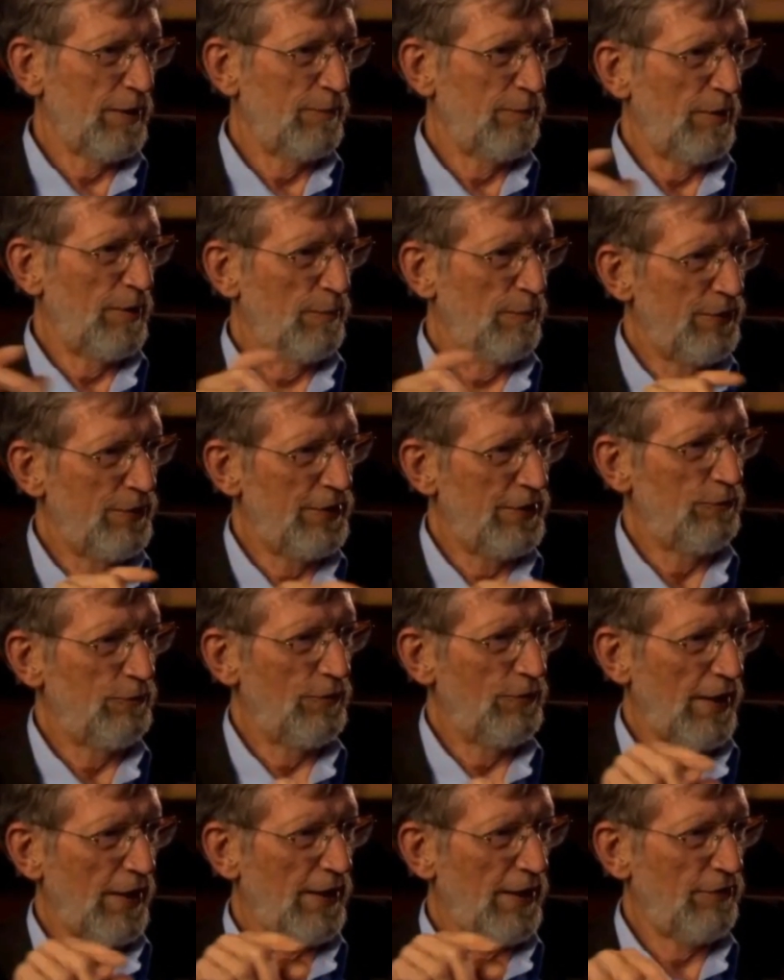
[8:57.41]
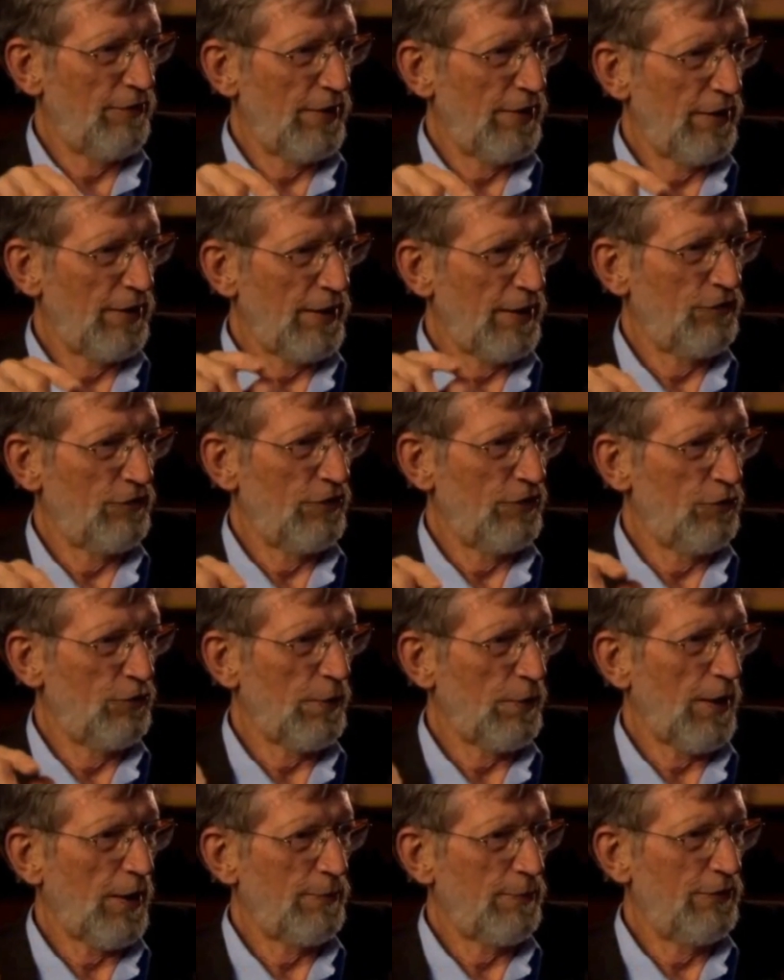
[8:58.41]
a being that has
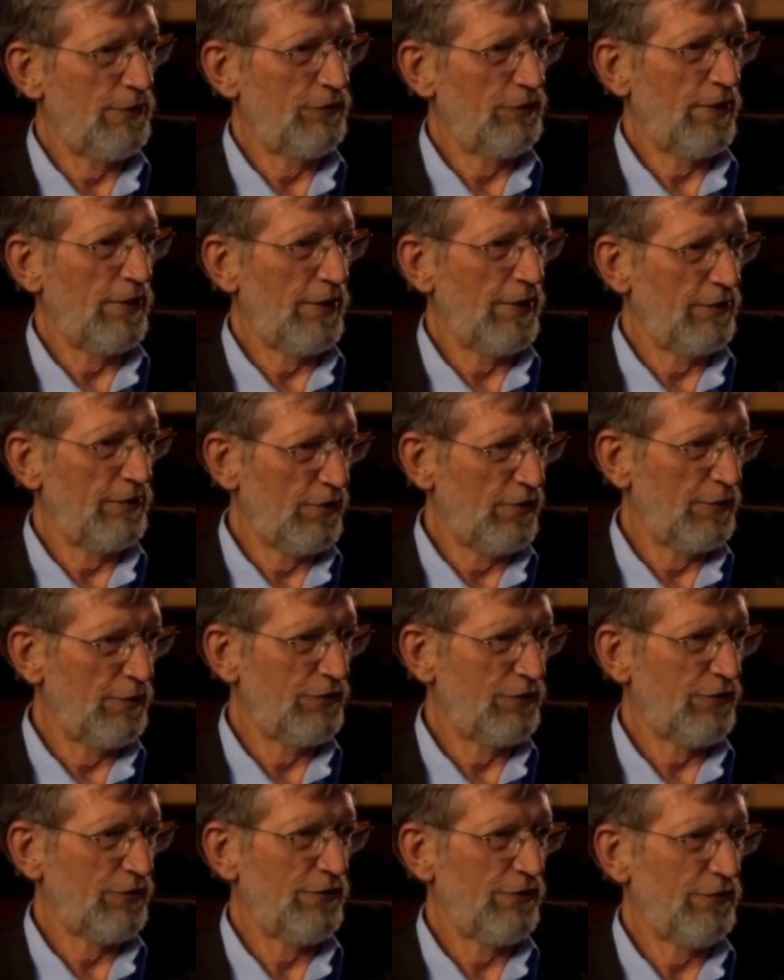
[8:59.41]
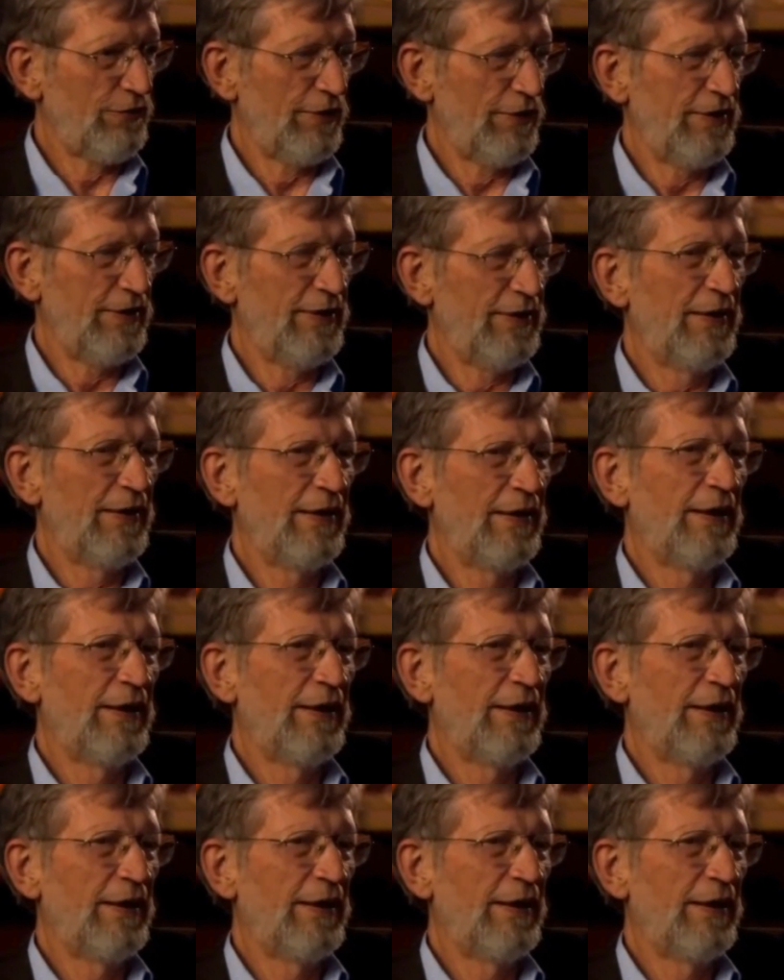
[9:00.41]
these properties and has them essentially.